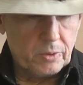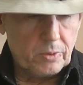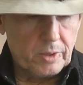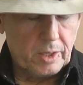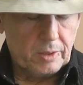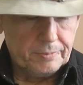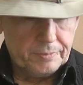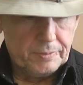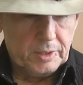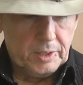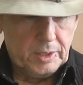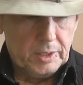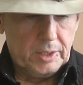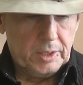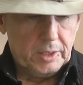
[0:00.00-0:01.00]
ago now,
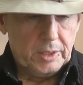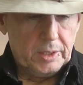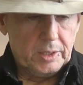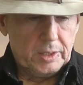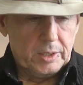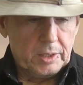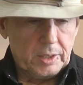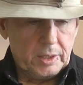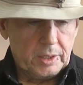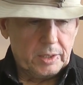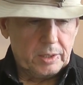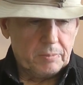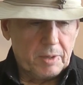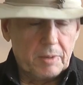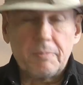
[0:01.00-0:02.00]

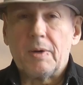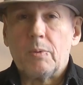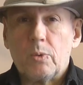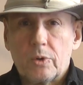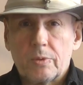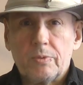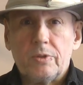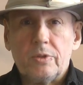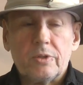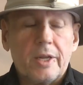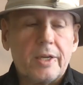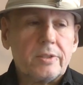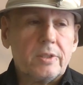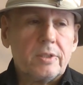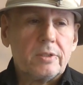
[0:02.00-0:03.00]
and about my work with
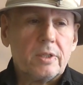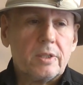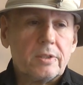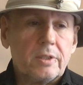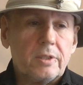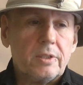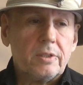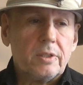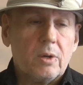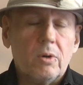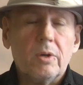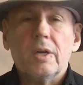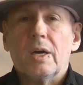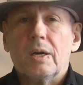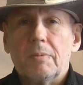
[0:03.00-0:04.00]
dyslexia and such, and he said,
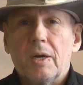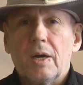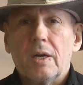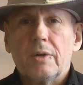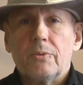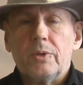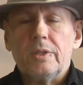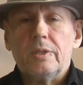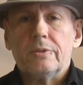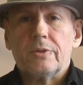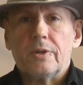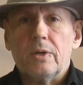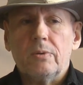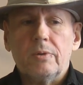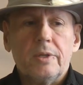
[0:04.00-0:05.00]
oh yeah, but I read it
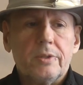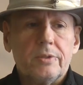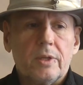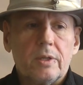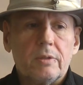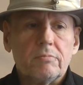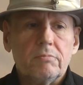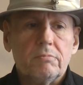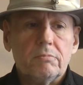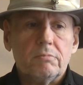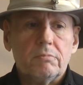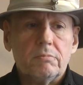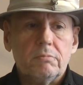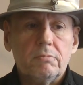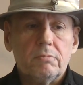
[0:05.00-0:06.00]
slowly, he said.
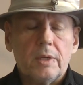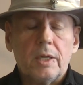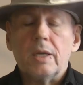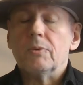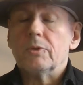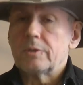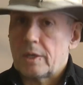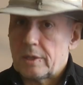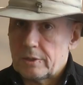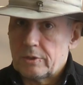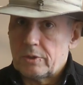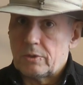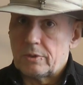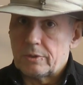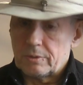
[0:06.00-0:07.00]
And I was kind of
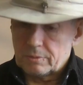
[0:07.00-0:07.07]
curious,